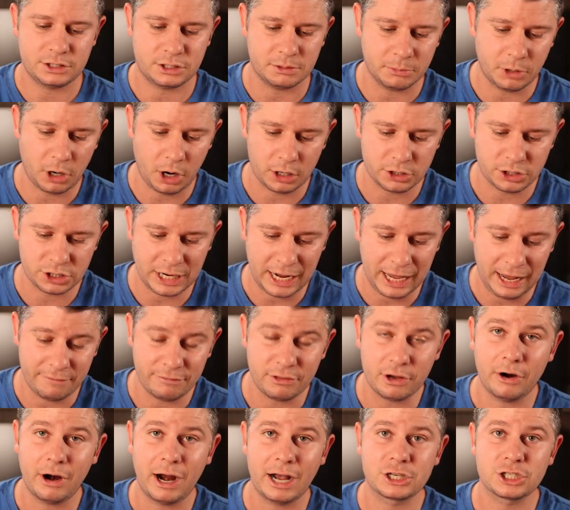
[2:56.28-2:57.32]
some cards that I have
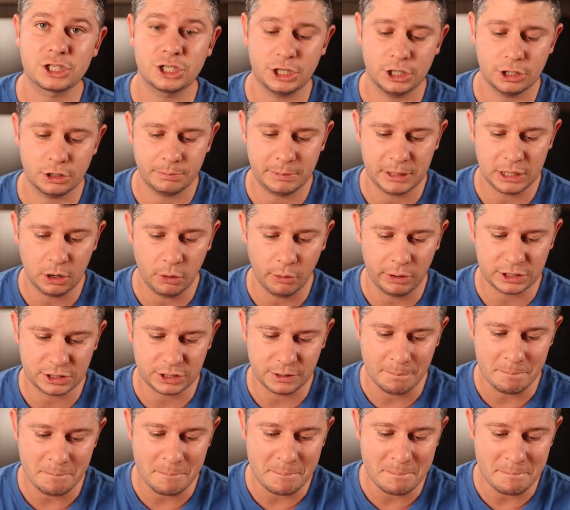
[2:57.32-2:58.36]
that are actually going to be going
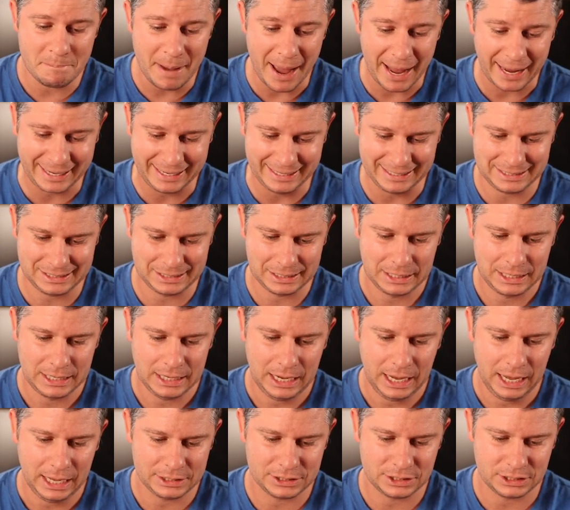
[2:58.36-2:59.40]
to Beckett
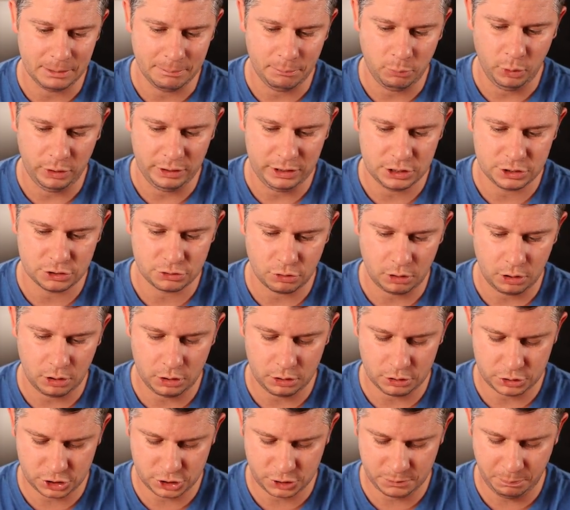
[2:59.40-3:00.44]
at some point. These are
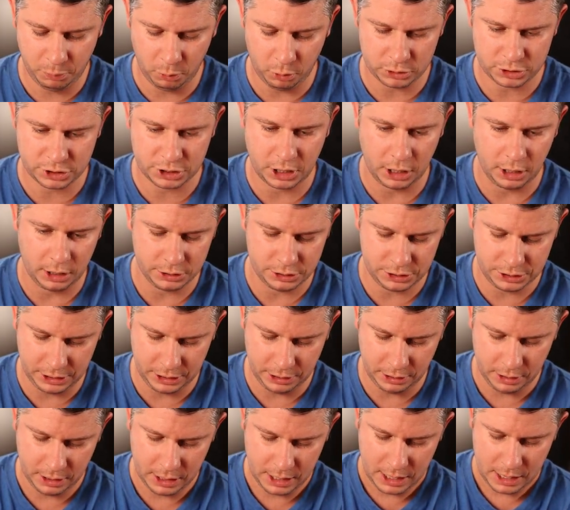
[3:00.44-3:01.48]
all sports cards
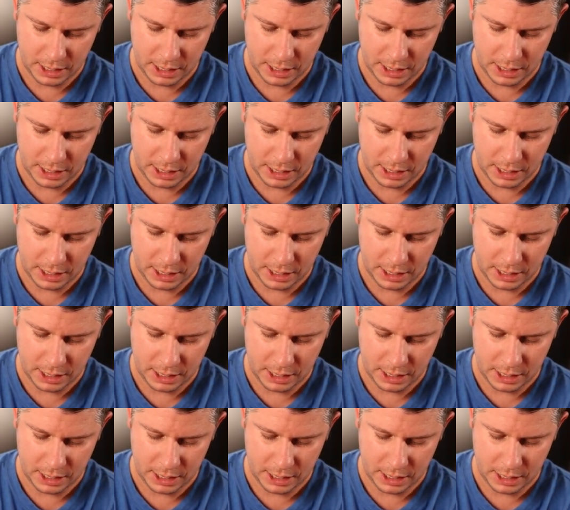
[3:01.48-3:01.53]
here,